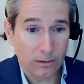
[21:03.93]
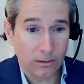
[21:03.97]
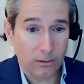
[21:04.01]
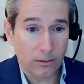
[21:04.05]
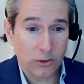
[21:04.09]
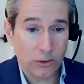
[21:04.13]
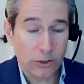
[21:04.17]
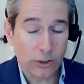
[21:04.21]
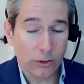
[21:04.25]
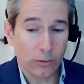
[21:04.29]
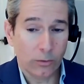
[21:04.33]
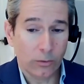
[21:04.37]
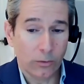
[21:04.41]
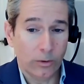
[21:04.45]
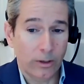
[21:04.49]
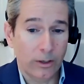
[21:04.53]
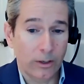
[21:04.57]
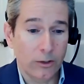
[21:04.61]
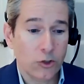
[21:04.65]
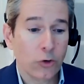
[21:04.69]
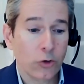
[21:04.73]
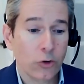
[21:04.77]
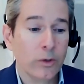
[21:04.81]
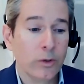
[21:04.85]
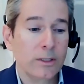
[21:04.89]
So
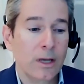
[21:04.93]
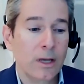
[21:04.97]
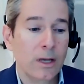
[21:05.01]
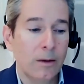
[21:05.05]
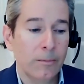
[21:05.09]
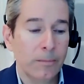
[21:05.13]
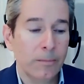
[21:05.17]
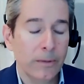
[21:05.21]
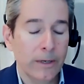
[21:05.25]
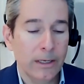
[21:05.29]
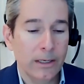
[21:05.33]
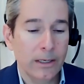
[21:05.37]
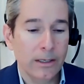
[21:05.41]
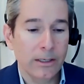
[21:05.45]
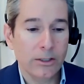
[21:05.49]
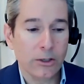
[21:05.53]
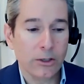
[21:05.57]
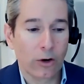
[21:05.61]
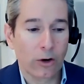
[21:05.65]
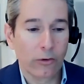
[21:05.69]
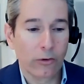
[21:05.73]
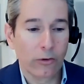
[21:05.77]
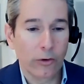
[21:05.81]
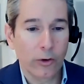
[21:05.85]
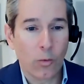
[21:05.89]
insurance companies
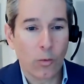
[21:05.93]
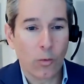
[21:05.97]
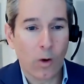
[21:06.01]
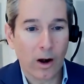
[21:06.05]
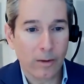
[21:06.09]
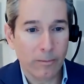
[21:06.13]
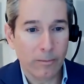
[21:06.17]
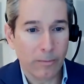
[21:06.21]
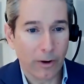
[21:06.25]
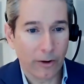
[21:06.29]
are required